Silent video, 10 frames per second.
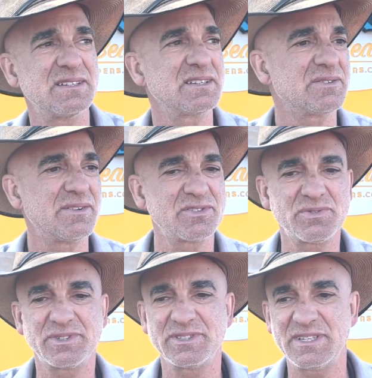Great
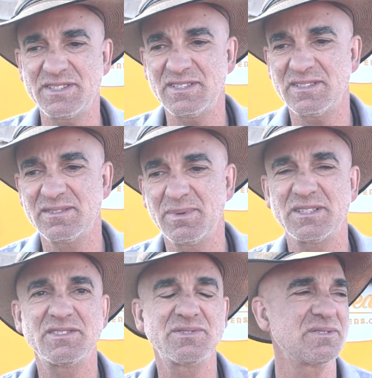Victoria Desert,
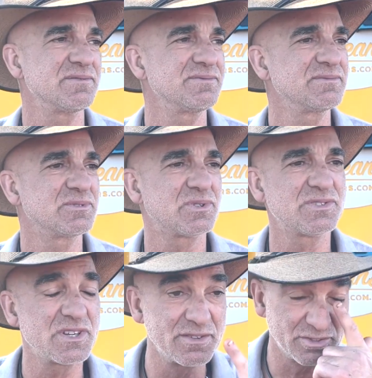about to sort of cross over